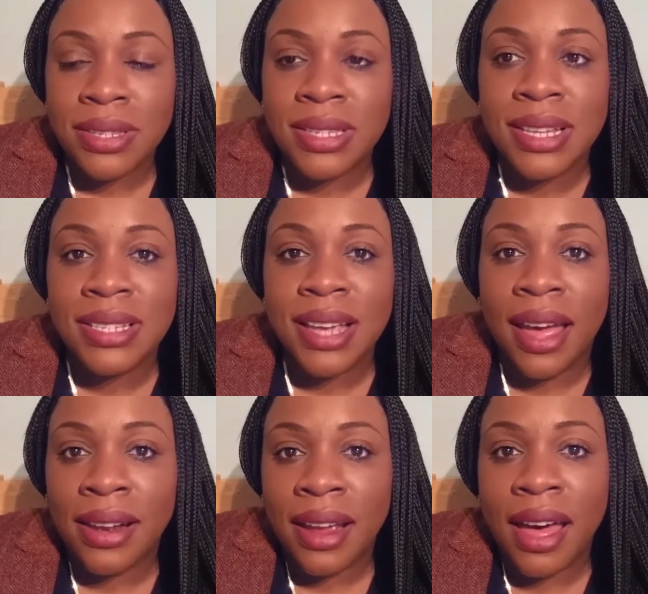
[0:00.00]
Sit
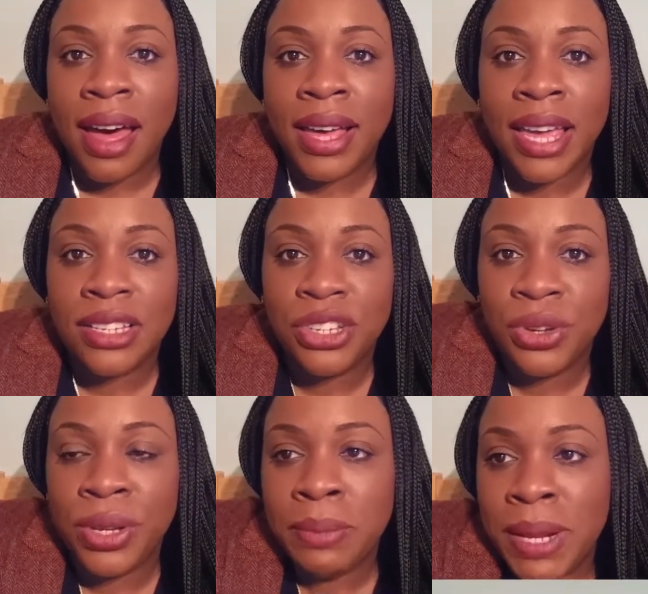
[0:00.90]
tight. I'll get to
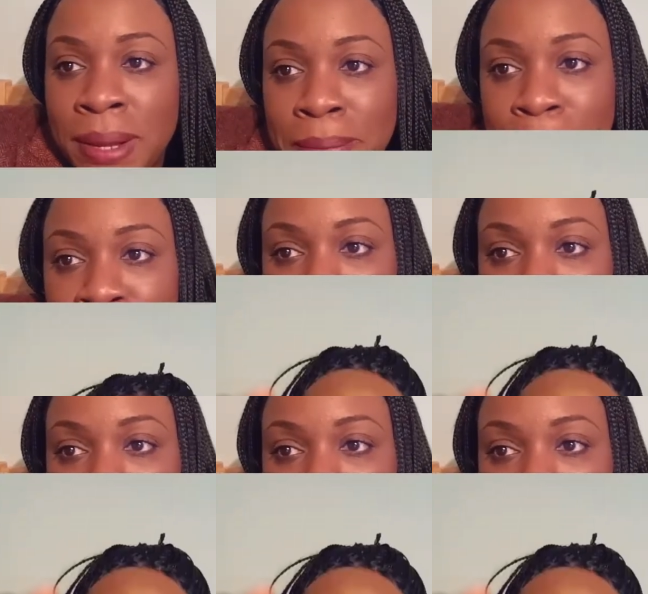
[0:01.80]
you in a minute.